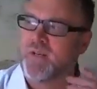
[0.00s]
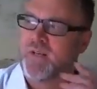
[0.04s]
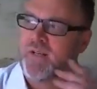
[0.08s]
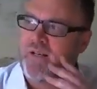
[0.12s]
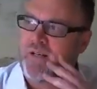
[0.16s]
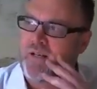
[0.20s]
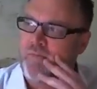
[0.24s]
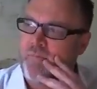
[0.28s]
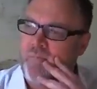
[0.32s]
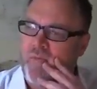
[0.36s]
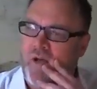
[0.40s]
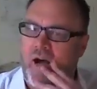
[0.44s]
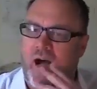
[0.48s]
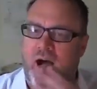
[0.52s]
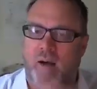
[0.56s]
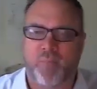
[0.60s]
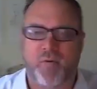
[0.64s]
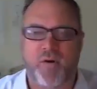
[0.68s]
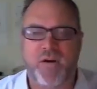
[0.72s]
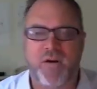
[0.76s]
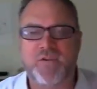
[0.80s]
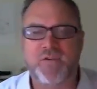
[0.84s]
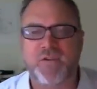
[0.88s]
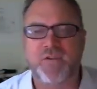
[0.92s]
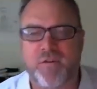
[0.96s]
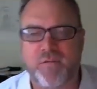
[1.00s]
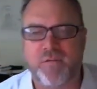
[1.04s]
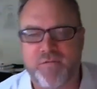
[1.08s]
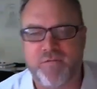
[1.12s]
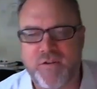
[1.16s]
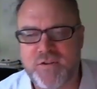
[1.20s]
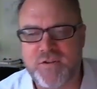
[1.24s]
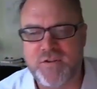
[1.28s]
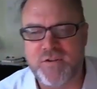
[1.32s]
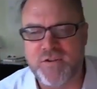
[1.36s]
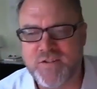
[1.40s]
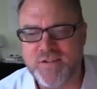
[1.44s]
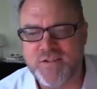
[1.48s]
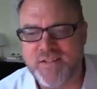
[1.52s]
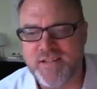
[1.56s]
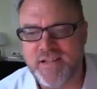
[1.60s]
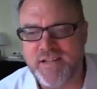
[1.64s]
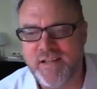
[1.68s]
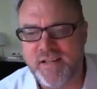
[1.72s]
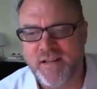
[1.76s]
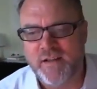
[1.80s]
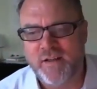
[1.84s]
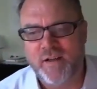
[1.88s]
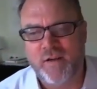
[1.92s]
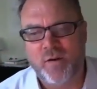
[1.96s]
Operational
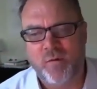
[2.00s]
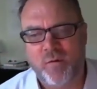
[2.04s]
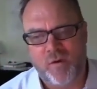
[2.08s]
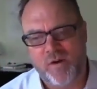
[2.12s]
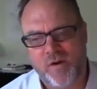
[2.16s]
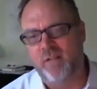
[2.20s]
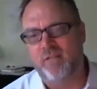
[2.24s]
efficiency. Well,